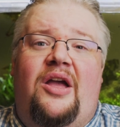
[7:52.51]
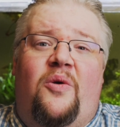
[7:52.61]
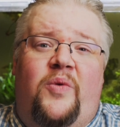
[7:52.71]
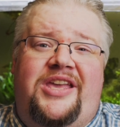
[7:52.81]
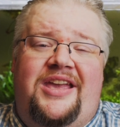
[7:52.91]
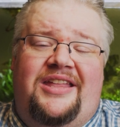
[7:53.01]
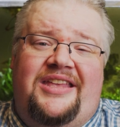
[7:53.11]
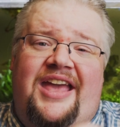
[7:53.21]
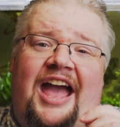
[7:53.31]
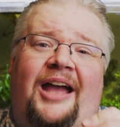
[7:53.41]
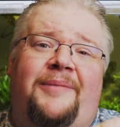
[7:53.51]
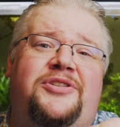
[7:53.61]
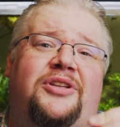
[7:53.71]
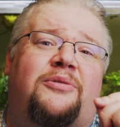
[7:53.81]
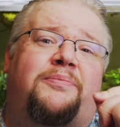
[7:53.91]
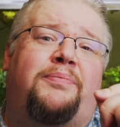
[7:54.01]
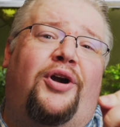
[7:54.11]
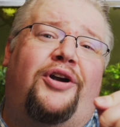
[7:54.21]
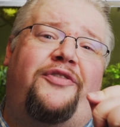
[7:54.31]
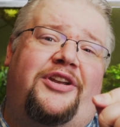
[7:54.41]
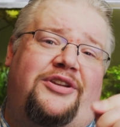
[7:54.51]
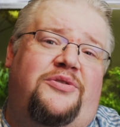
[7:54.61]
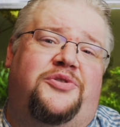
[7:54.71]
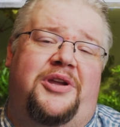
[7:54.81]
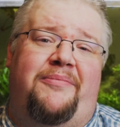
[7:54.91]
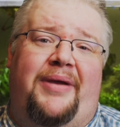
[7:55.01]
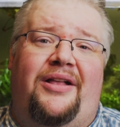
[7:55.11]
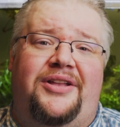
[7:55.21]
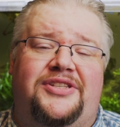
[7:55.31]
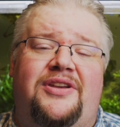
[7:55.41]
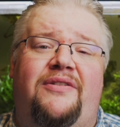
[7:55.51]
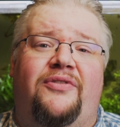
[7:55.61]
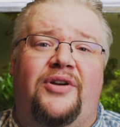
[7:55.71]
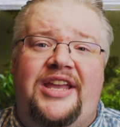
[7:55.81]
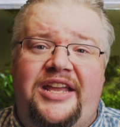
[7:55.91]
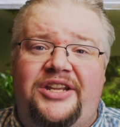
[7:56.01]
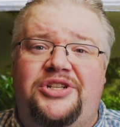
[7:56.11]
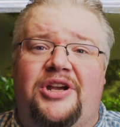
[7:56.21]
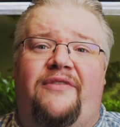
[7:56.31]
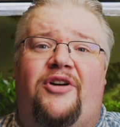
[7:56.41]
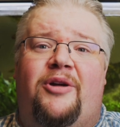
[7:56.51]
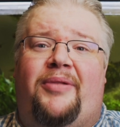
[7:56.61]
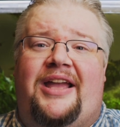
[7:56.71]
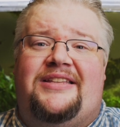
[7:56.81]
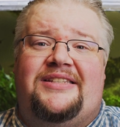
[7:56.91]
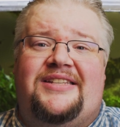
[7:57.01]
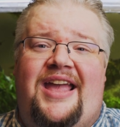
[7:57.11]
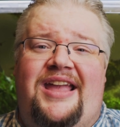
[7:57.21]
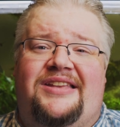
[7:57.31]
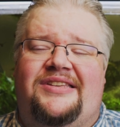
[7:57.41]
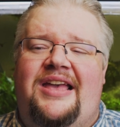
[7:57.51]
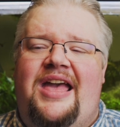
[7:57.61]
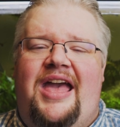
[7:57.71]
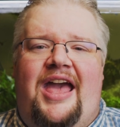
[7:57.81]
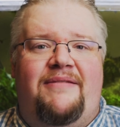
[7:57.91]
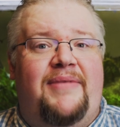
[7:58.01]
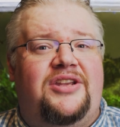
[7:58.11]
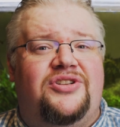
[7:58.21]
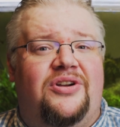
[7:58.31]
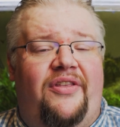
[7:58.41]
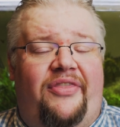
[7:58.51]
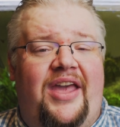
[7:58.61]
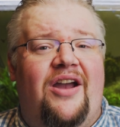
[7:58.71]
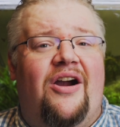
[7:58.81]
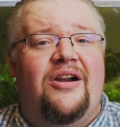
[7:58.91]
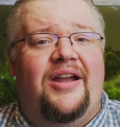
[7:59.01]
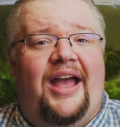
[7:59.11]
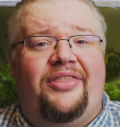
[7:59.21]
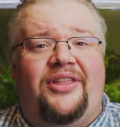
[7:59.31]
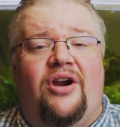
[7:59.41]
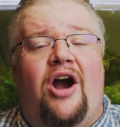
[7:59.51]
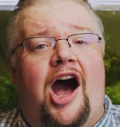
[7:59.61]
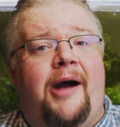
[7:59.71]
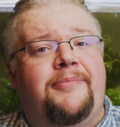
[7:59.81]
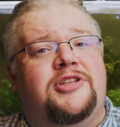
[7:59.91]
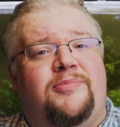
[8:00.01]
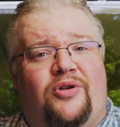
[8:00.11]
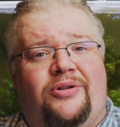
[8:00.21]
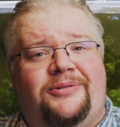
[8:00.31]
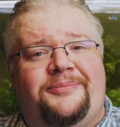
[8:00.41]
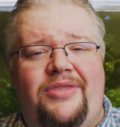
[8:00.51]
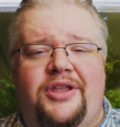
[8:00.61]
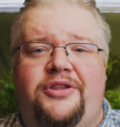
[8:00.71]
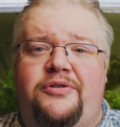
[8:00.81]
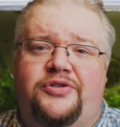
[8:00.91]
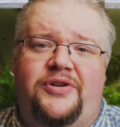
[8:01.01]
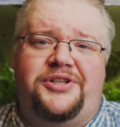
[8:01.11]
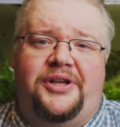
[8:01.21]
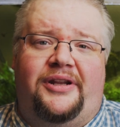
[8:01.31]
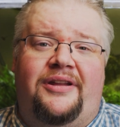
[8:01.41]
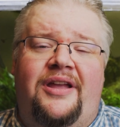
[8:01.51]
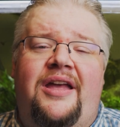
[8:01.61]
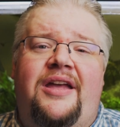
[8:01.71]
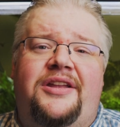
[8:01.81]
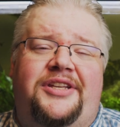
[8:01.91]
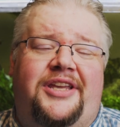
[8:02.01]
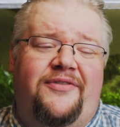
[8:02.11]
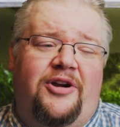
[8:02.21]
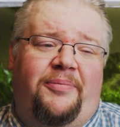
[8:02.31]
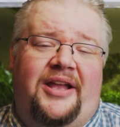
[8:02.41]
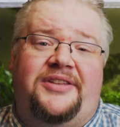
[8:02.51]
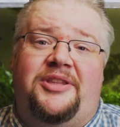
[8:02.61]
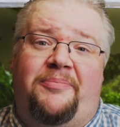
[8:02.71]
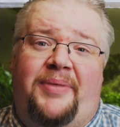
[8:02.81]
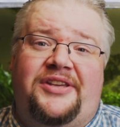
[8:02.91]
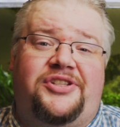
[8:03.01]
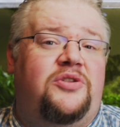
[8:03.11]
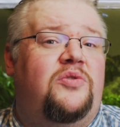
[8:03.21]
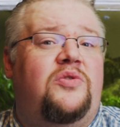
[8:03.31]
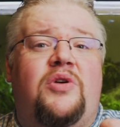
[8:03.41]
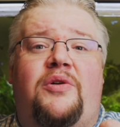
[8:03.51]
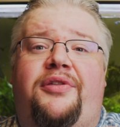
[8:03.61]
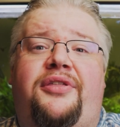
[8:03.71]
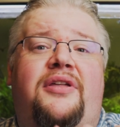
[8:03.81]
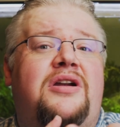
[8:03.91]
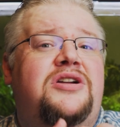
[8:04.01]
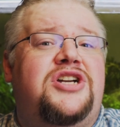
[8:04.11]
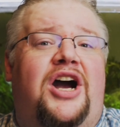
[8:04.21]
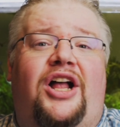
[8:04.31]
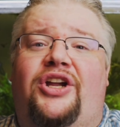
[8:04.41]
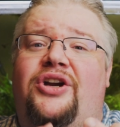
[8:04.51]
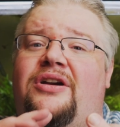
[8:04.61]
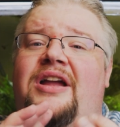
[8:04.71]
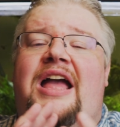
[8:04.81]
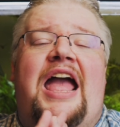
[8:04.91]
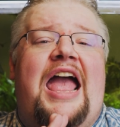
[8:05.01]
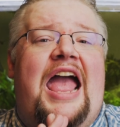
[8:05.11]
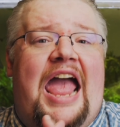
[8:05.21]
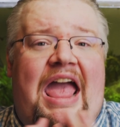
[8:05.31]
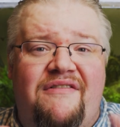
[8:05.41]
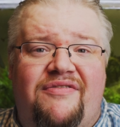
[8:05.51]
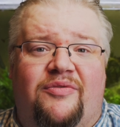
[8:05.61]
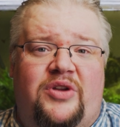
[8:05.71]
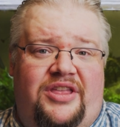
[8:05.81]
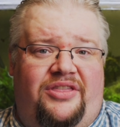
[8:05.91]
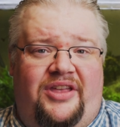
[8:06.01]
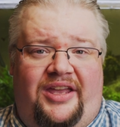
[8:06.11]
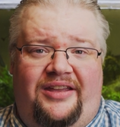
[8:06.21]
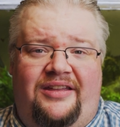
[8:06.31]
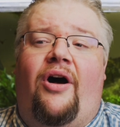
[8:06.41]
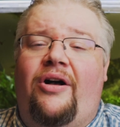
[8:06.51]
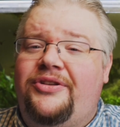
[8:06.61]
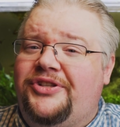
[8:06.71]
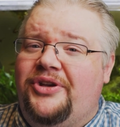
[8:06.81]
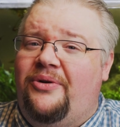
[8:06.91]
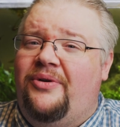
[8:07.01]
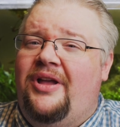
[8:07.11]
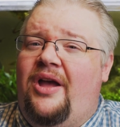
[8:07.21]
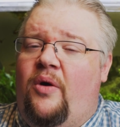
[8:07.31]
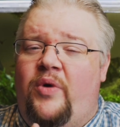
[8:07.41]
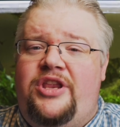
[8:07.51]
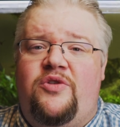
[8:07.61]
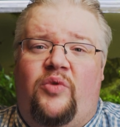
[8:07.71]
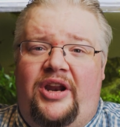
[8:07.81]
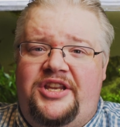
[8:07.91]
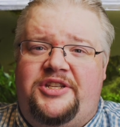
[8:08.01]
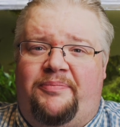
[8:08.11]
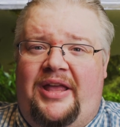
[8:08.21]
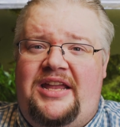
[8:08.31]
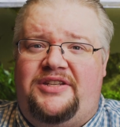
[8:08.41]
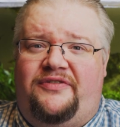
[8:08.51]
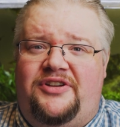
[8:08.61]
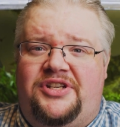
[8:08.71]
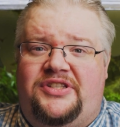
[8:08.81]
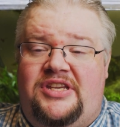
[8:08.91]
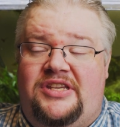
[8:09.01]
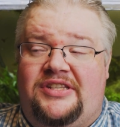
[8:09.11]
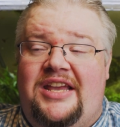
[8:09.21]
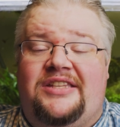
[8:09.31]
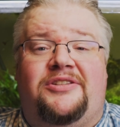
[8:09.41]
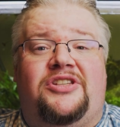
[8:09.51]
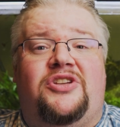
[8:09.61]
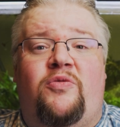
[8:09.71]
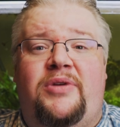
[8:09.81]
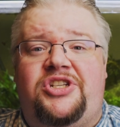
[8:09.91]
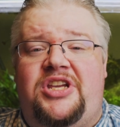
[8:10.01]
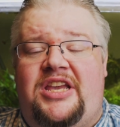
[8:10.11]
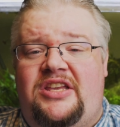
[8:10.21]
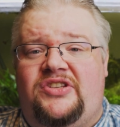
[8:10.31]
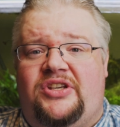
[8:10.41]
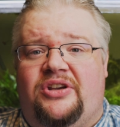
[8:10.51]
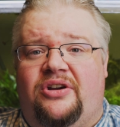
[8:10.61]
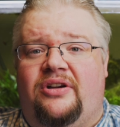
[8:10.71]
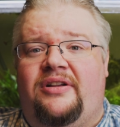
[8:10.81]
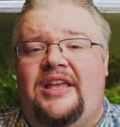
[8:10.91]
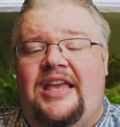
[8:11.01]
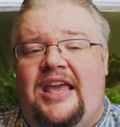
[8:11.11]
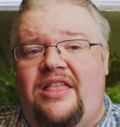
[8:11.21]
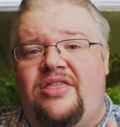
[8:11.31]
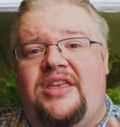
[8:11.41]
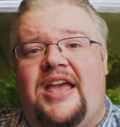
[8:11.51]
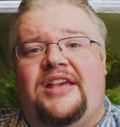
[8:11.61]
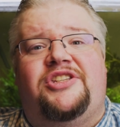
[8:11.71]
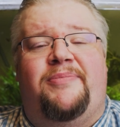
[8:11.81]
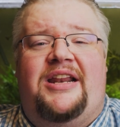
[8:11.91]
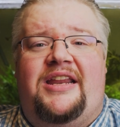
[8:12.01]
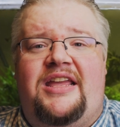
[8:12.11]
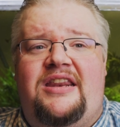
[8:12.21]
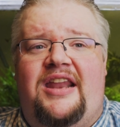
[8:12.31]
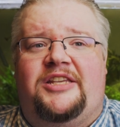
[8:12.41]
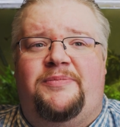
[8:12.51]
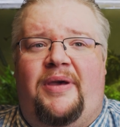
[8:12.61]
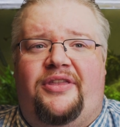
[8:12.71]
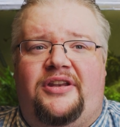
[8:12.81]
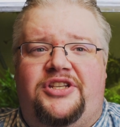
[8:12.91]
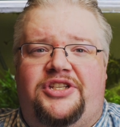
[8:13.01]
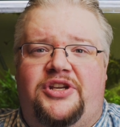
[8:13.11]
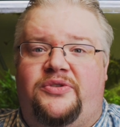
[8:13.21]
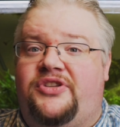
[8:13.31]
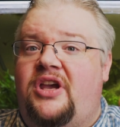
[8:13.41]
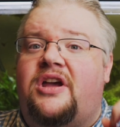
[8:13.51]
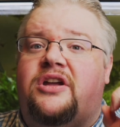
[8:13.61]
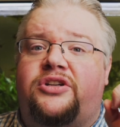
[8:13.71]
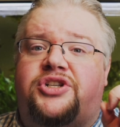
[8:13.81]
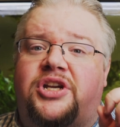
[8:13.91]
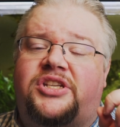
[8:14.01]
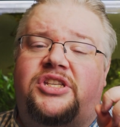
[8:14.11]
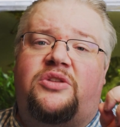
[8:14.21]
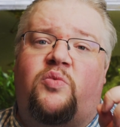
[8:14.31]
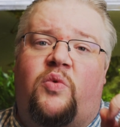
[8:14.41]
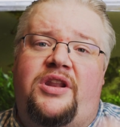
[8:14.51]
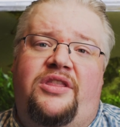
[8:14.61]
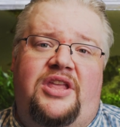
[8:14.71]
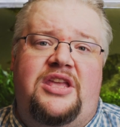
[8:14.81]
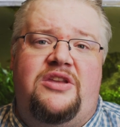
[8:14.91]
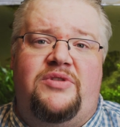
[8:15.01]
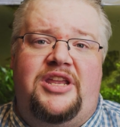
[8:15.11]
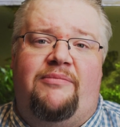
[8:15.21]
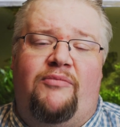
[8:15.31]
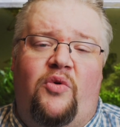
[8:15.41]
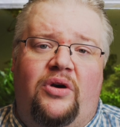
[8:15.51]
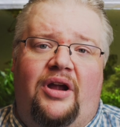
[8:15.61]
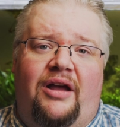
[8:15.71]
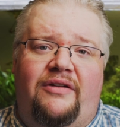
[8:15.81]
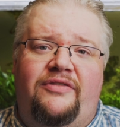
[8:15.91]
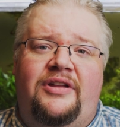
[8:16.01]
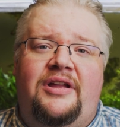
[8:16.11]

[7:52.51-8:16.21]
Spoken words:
we can get the absolute perfect nutrient balance for each of our planted tanks and make sure that they are at their optimal nutrition to give our plants the best growth, color, everything. Also, when you run into plant deficiencies, it's so much easier in the Estimated Index method to dose just the one thing you need more of,